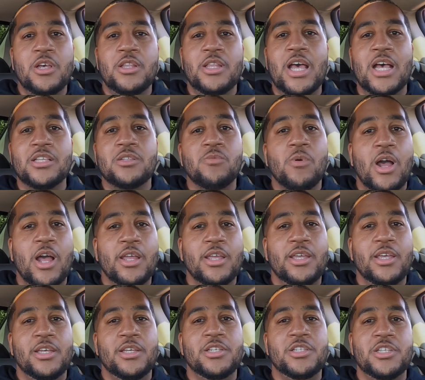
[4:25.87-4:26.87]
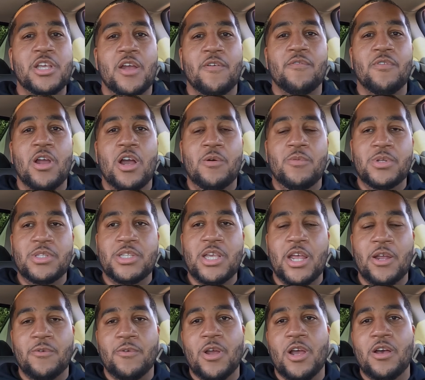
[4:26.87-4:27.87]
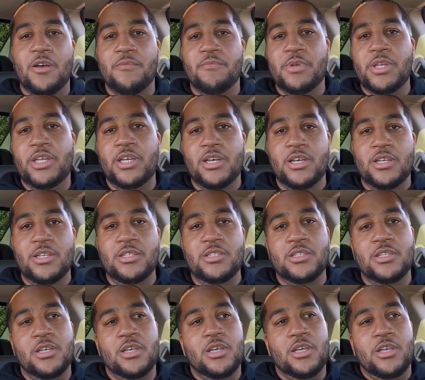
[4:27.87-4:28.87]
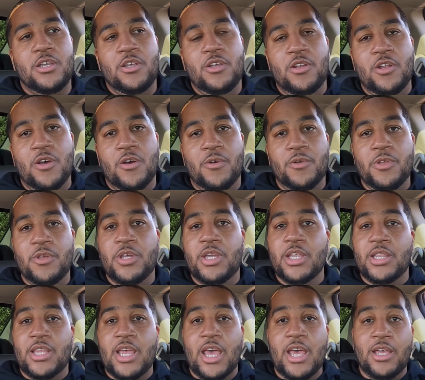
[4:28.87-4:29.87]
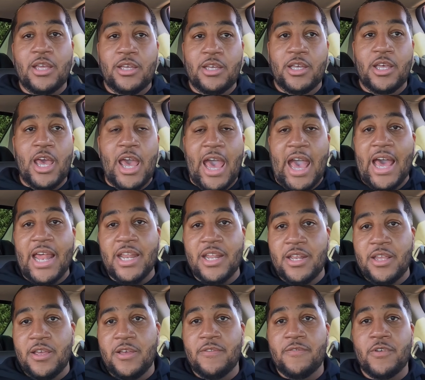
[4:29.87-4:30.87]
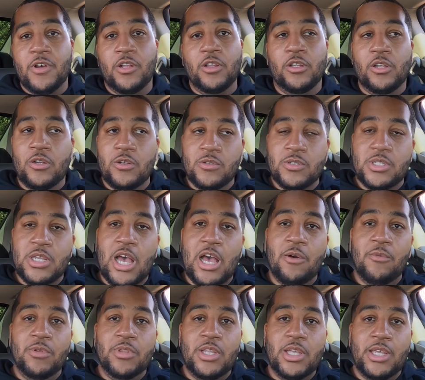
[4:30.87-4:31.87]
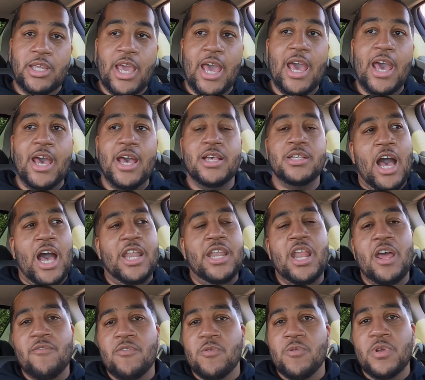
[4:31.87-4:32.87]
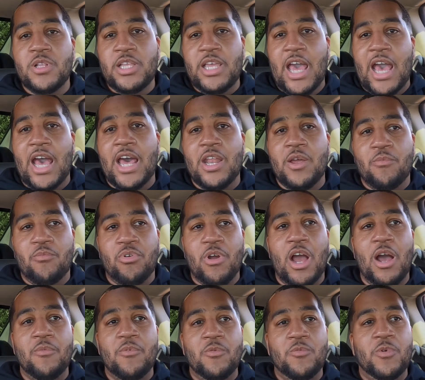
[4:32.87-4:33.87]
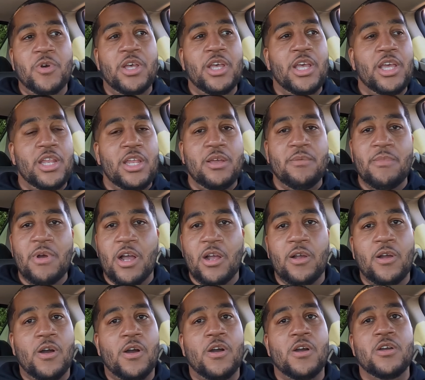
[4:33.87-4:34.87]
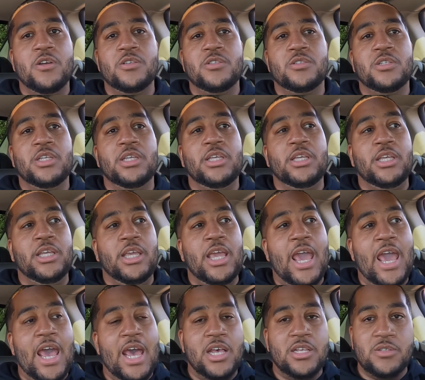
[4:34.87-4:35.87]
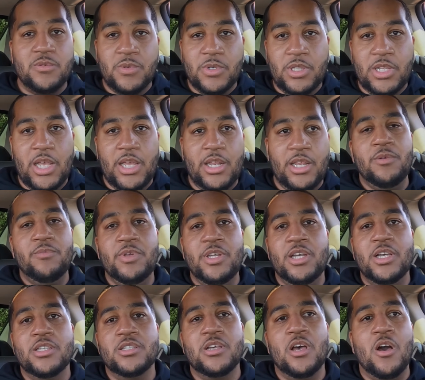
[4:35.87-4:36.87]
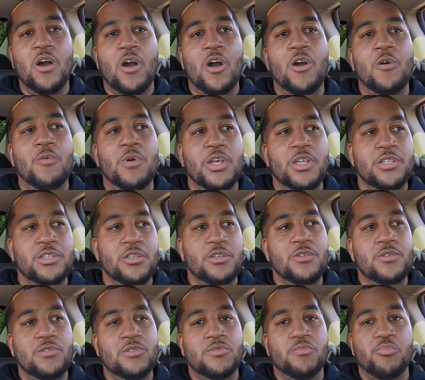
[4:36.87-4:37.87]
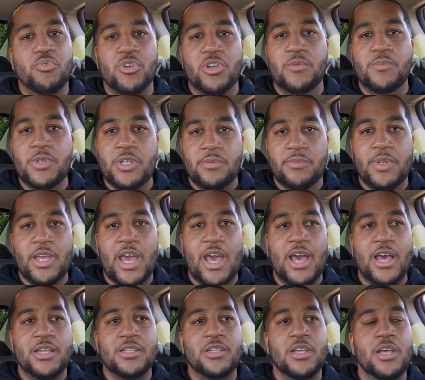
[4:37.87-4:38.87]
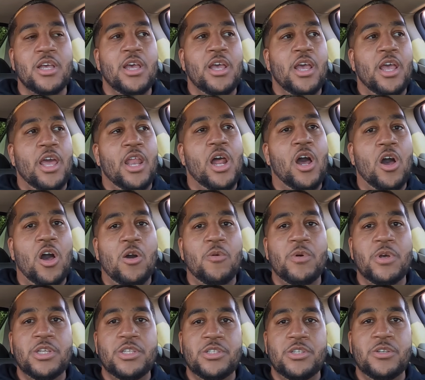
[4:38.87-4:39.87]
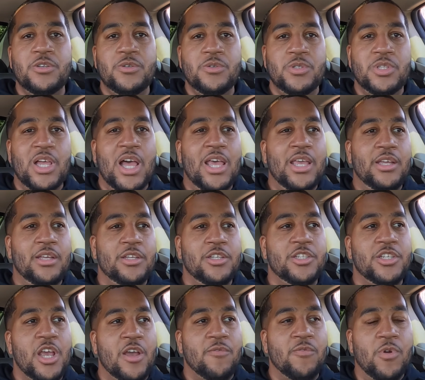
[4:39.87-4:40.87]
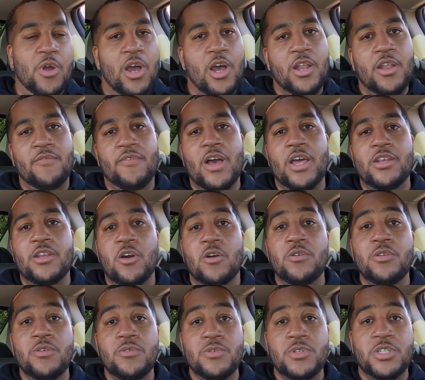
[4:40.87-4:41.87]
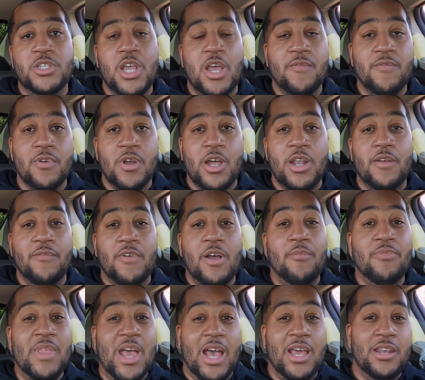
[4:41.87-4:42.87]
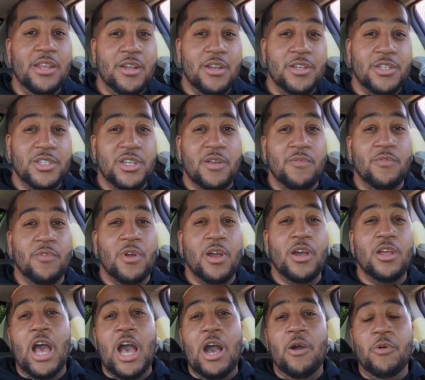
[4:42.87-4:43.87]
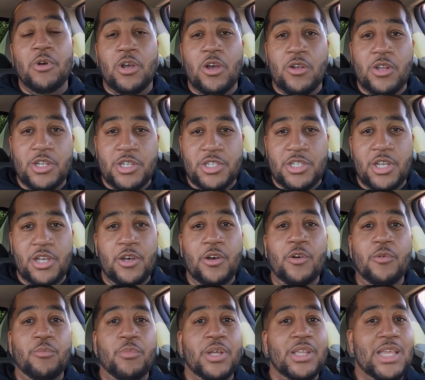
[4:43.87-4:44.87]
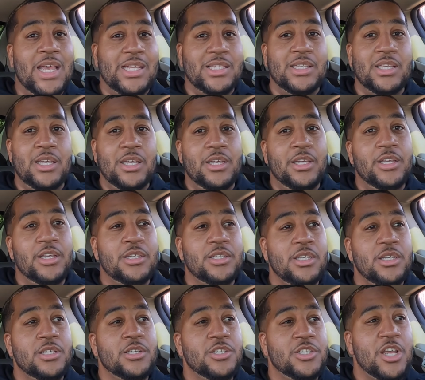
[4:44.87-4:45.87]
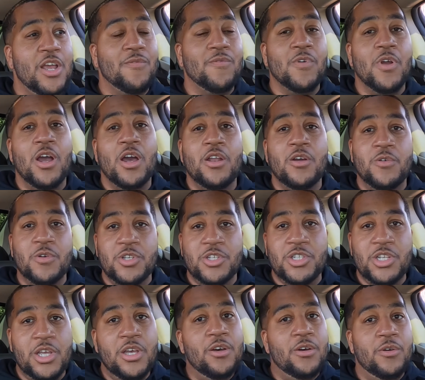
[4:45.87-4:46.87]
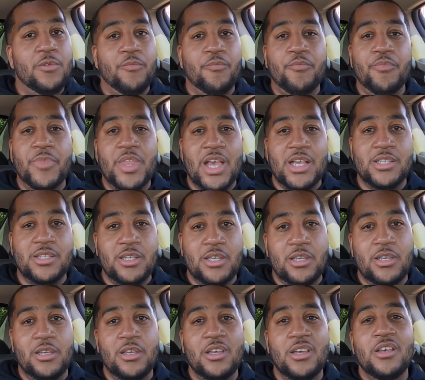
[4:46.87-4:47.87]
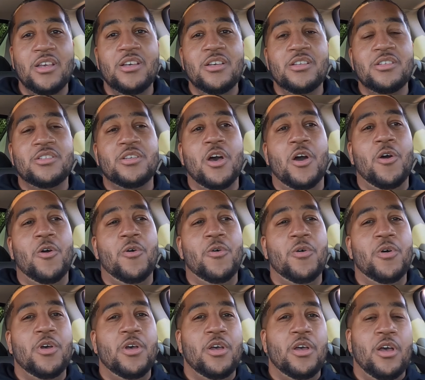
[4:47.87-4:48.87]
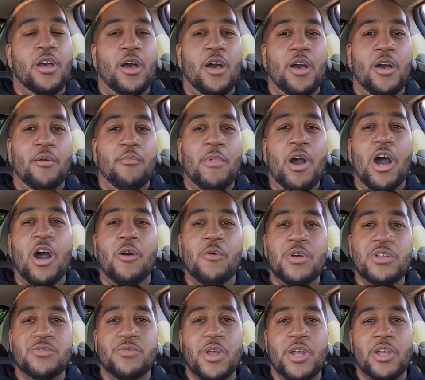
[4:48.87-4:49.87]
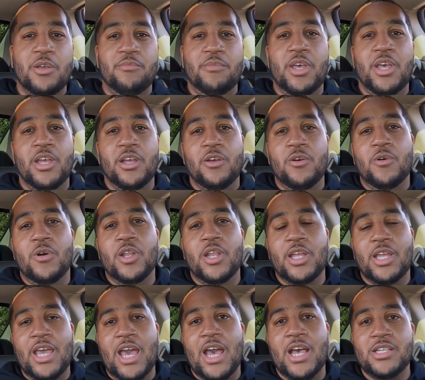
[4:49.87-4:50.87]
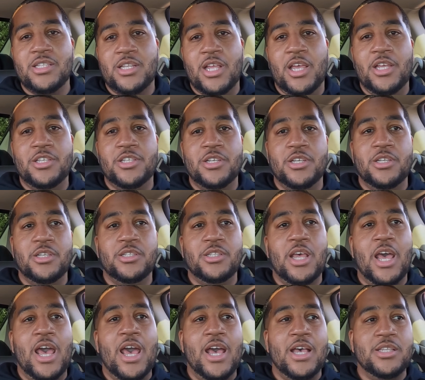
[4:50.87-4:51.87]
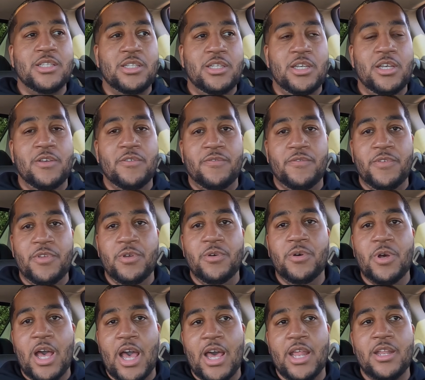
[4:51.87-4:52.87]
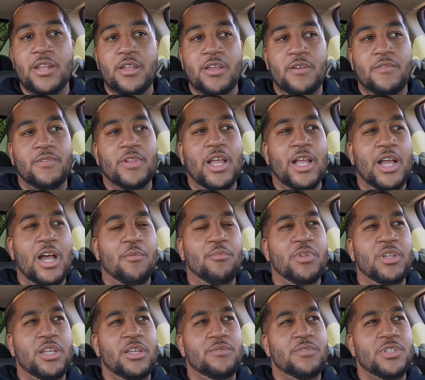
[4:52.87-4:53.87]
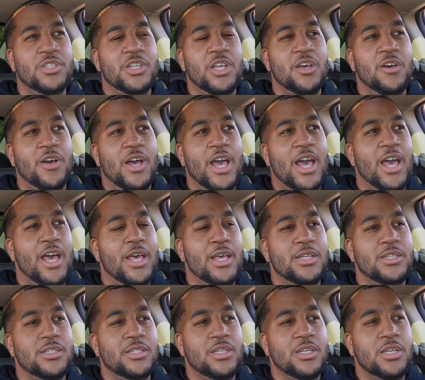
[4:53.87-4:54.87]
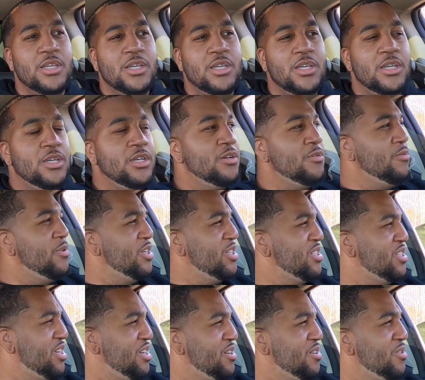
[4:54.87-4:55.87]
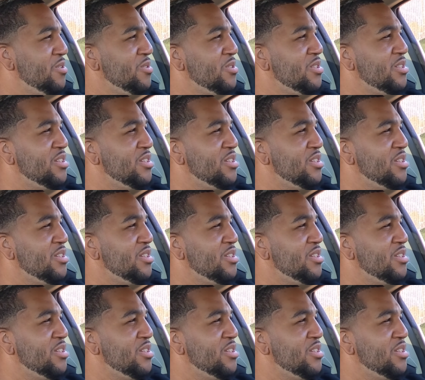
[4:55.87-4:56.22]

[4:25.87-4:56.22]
That's why I get Chevron with Techeron, because you know, you get that good additive alongside with the gas. I never really had a problem with any of my cars gas related, because I always use premium gas, and I always use like Chevron. If I don't use Chevron, if I'm not near Chevron, I will go to Shell, but that's it. It's either Chevron or Shell. That's it. So I always recommend going to gas stations that has good fuel additive. Like I believe Shell has, what Shells?